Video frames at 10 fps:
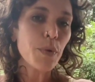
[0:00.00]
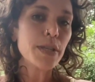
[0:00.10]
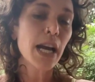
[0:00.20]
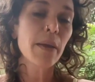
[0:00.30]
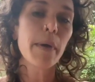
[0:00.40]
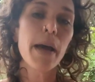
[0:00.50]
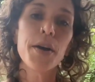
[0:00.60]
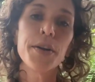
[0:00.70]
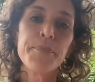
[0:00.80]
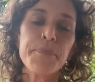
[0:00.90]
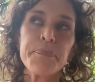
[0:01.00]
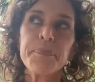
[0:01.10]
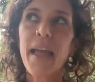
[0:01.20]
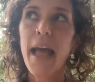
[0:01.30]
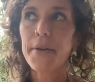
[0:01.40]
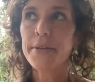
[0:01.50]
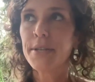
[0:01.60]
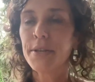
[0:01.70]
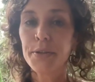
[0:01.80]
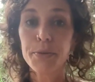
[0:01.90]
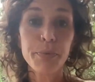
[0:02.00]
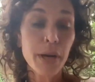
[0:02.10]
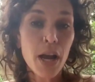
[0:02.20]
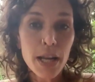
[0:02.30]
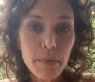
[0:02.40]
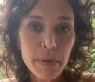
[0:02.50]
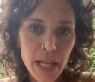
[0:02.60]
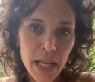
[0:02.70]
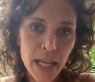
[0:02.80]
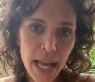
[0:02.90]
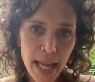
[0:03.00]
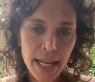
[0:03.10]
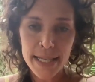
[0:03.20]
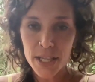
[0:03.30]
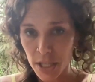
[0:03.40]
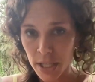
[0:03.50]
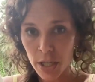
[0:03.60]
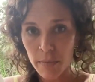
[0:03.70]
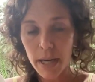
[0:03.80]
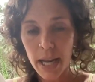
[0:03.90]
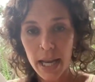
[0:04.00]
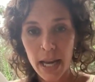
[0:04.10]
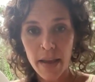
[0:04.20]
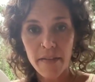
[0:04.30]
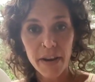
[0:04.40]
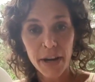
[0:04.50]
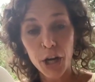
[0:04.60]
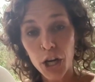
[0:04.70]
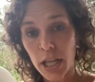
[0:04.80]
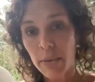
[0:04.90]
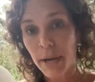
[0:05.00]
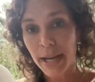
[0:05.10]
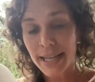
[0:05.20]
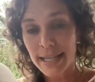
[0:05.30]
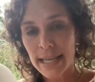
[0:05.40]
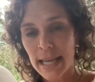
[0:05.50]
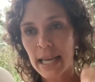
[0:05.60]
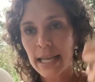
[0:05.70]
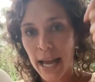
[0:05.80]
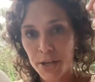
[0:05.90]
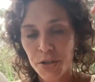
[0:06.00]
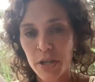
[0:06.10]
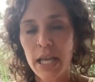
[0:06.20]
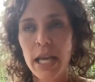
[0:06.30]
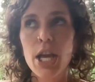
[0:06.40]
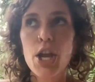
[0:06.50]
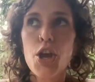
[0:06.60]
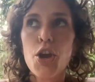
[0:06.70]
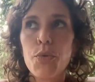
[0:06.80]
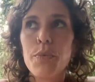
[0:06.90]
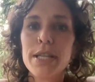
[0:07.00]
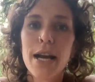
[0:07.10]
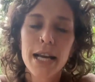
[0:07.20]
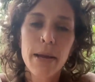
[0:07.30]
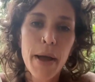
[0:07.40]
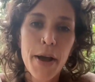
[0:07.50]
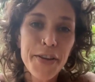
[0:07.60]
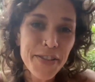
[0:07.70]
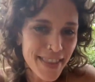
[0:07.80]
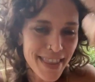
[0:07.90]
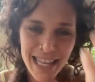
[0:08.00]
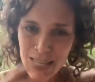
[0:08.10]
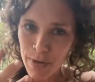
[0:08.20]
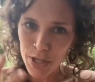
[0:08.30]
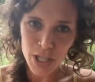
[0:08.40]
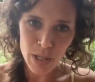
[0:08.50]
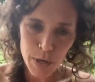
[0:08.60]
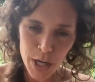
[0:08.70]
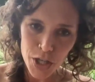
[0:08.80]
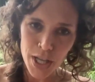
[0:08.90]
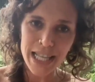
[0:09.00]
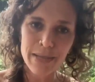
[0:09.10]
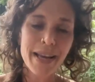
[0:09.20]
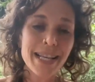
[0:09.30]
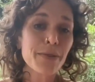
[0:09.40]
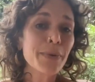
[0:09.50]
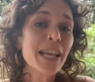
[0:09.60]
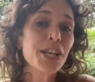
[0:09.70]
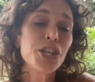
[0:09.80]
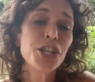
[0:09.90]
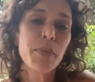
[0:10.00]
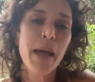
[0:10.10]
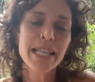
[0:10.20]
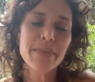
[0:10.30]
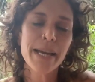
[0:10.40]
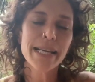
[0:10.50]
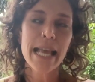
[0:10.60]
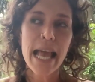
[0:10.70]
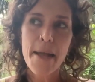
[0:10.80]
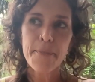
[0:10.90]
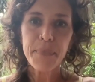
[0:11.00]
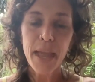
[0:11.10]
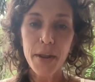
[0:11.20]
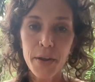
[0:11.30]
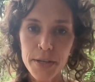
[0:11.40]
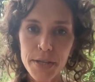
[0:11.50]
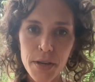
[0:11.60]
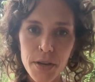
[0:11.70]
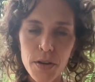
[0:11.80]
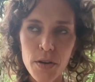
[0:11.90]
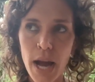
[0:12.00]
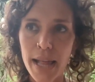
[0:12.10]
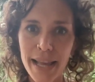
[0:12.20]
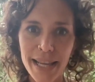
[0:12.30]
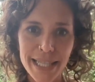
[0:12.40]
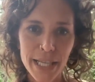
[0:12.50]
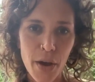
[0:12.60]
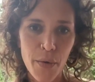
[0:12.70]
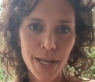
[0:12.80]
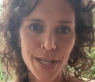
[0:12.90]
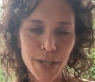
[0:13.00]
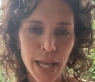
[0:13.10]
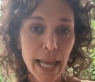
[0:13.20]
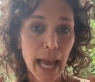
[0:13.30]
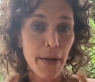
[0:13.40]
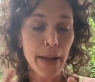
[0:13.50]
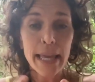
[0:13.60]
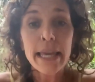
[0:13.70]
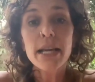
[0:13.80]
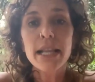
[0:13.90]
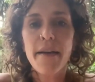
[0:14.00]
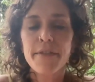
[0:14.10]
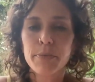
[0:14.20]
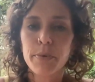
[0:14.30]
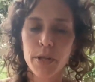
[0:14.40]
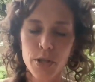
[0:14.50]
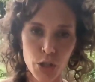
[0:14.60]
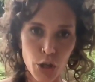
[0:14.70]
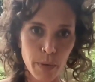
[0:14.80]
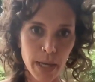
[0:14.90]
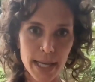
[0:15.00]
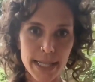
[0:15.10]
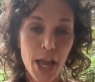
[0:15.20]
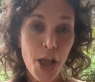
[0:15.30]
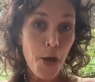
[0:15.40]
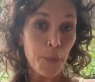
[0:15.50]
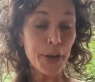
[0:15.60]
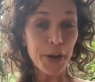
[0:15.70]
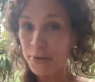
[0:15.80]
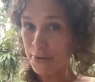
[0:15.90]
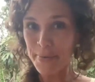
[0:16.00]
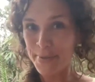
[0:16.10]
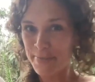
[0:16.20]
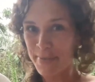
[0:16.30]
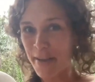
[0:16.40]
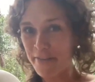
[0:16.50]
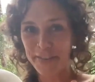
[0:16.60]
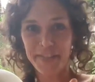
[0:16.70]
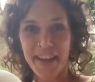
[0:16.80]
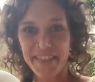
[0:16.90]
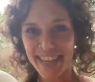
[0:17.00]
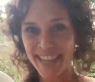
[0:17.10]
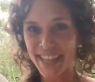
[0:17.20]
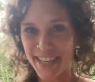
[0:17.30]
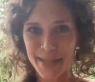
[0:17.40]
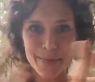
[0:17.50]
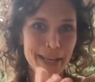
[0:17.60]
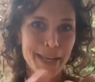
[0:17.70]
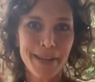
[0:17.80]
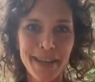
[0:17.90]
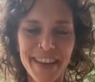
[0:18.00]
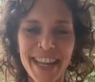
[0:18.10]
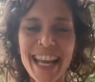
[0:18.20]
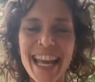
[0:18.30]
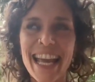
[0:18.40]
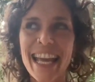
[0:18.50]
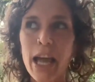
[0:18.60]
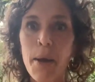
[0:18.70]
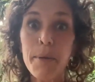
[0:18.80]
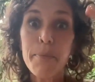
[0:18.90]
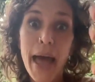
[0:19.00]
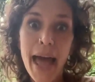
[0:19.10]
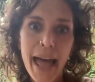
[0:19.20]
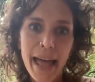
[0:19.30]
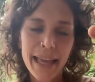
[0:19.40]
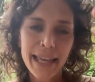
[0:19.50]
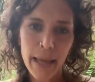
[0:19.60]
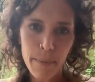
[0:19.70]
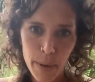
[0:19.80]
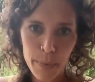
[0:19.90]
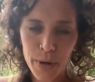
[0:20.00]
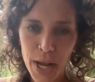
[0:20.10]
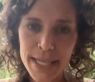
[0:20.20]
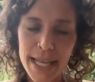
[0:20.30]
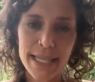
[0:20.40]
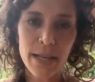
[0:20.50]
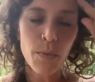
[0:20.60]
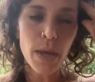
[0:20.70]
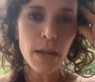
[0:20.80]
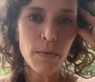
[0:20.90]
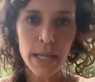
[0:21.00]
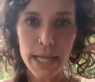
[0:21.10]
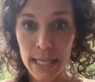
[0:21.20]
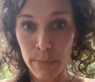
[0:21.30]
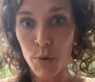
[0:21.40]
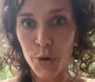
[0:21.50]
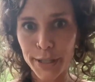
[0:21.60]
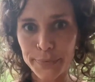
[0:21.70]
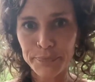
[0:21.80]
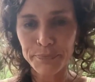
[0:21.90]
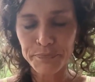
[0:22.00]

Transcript: We talk about how to bring on a bleed and essentially terminate a very early pregnancy naturally. We talk about these mental spiritual aspects, the relationship aspects, and also I like to go into like how to heal after birth control, because when our hormones have been off for 5, 10 years, 1 year even, coming back can be a process that we can really support.